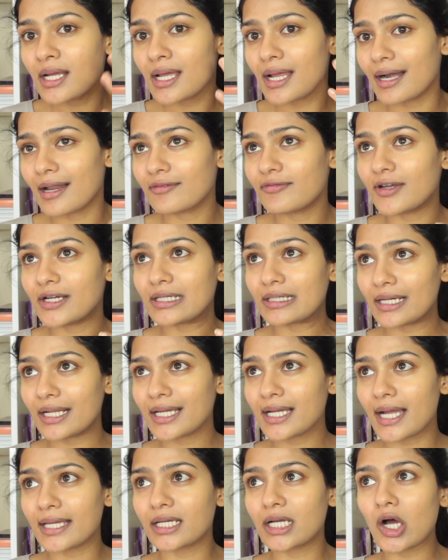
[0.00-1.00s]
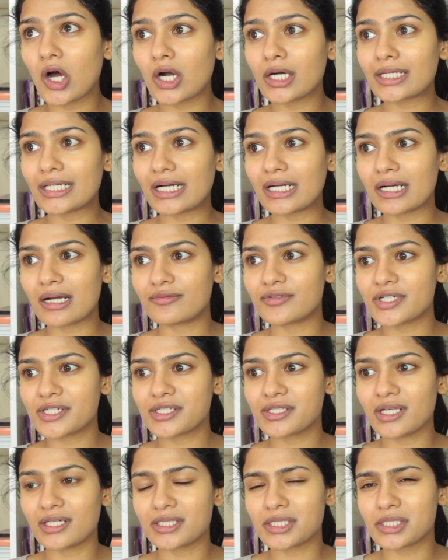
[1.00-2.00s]
and I felt like I got a
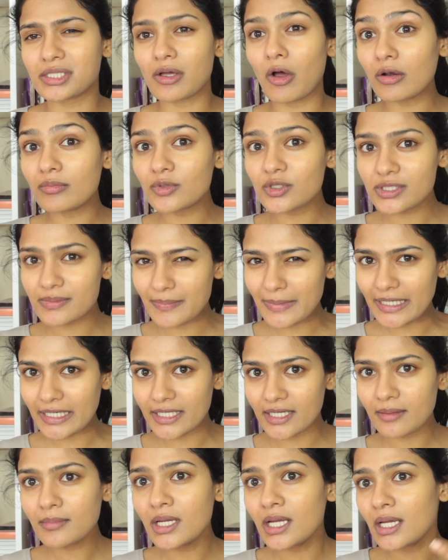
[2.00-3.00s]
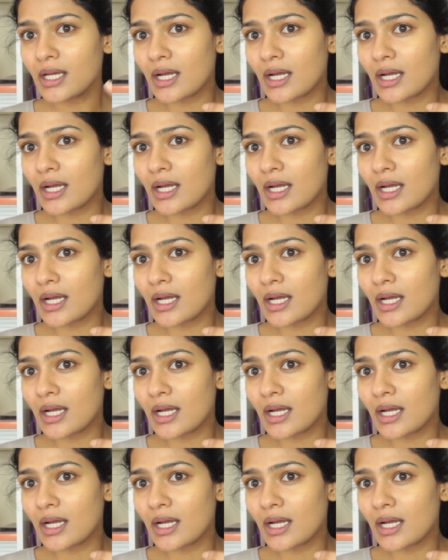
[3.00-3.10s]
coverage that is almost medium.